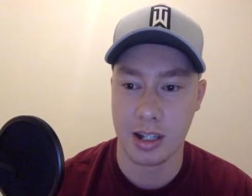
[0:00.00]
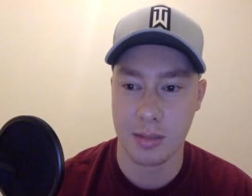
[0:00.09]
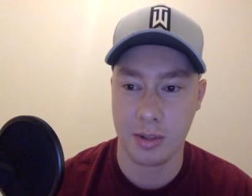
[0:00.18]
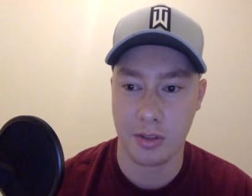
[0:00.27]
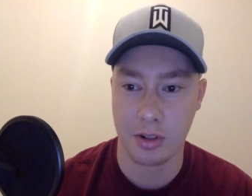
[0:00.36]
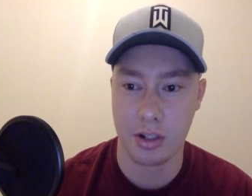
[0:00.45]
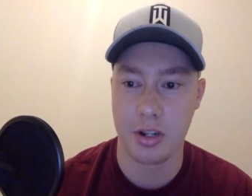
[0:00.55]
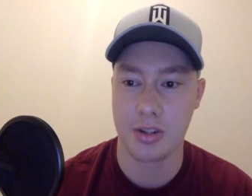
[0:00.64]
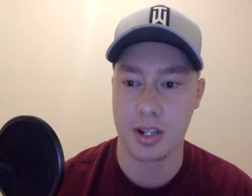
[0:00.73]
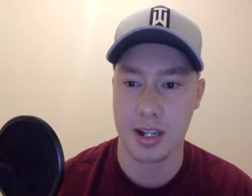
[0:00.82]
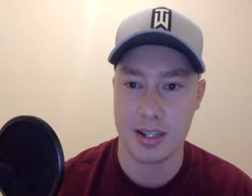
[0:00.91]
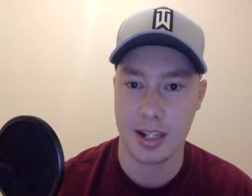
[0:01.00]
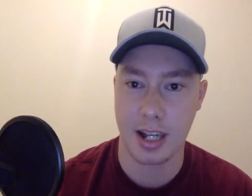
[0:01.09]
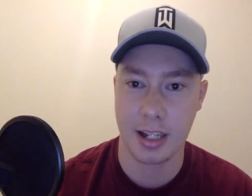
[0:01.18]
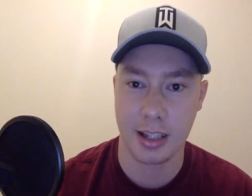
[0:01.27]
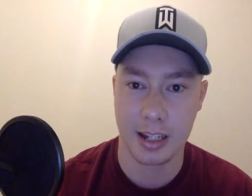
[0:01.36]
if you're using a
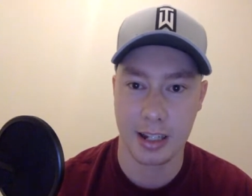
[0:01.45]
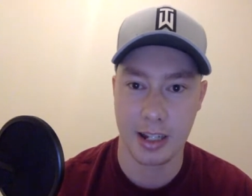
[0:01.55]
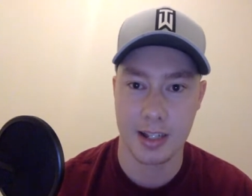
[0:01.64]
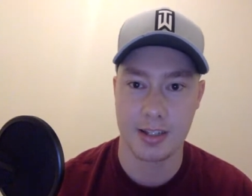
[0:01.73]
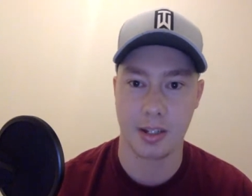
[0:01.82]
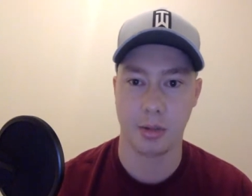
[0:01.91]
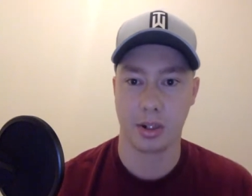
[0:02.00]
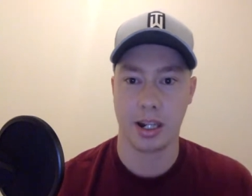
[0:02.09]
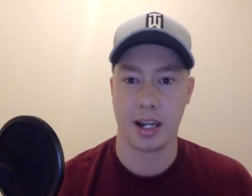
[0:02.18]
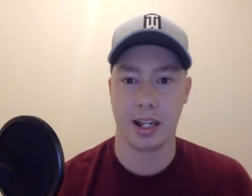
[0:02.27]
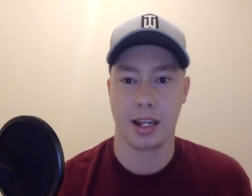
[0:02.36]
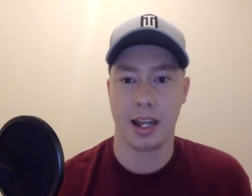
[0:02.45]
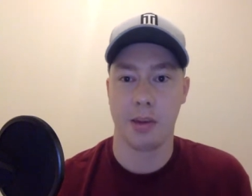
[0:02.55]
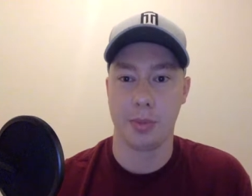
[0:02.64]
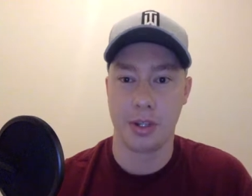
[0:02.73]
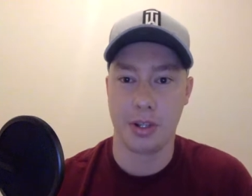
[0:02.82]
site like us, that we're kind of
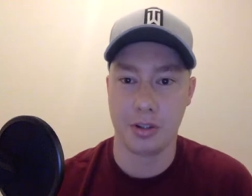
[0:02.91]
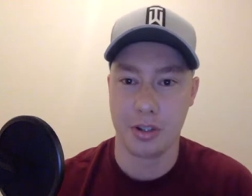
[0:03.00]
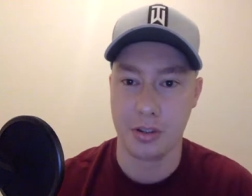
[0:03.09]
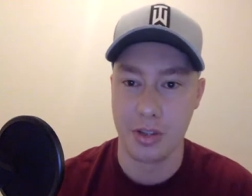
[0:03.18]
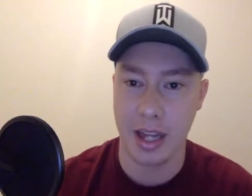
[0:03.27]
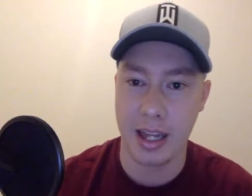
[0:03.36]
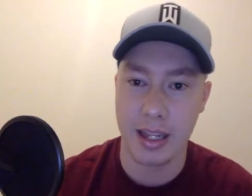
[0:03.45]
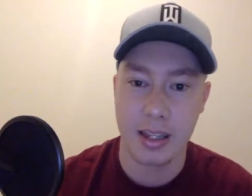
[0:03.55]
helping you do that.